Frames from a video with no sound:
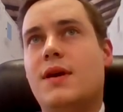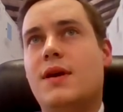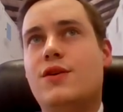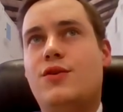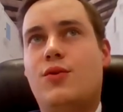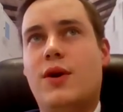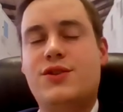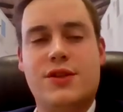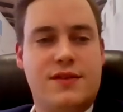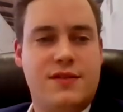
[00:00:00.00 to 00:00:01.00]
Good
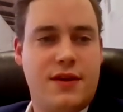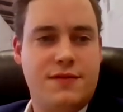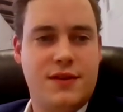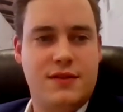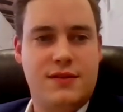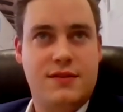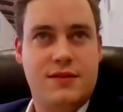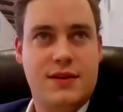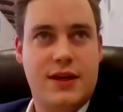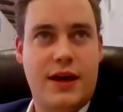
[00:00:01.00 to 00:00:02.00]
question. It's tough to
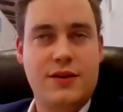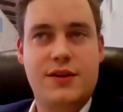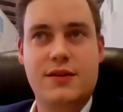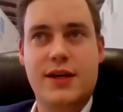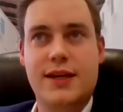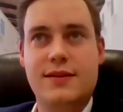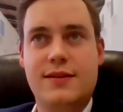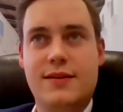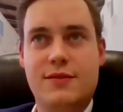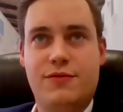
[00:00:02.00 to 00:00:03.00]
calculate
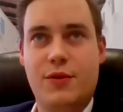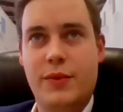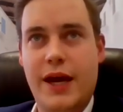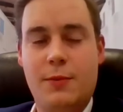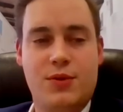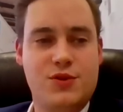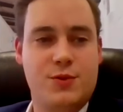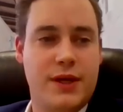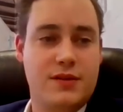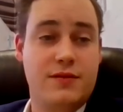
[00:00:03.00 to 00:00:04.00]
from that
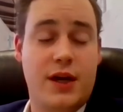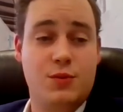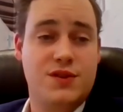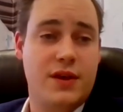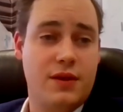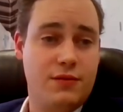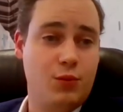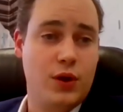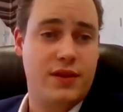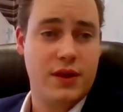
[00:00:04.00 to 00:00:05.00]
perspective. I would say that
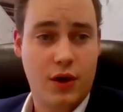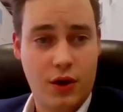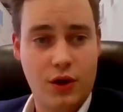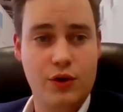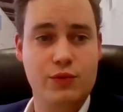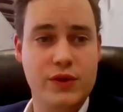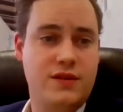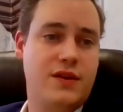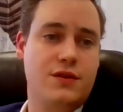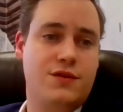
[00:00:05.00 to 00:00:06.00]
within our
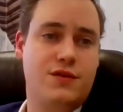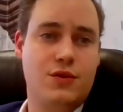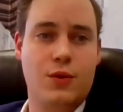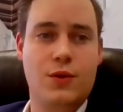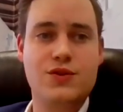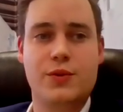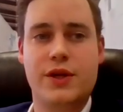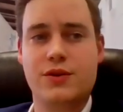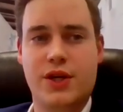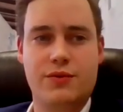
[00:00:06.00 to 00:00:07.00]
retail stores, we
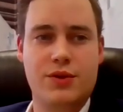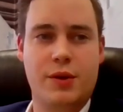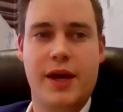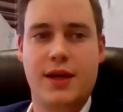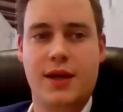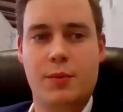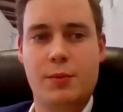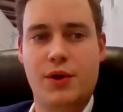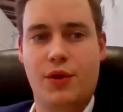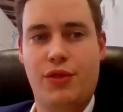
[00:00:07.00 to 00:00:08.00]
are generally making up
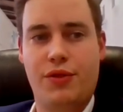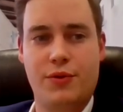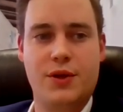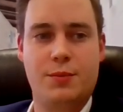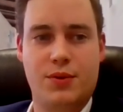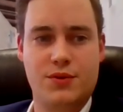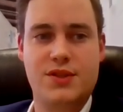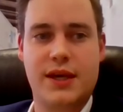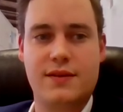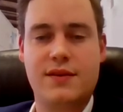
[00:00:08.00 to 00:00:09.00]
about
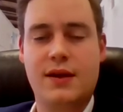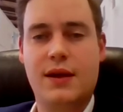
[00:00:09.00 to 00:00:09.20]
30%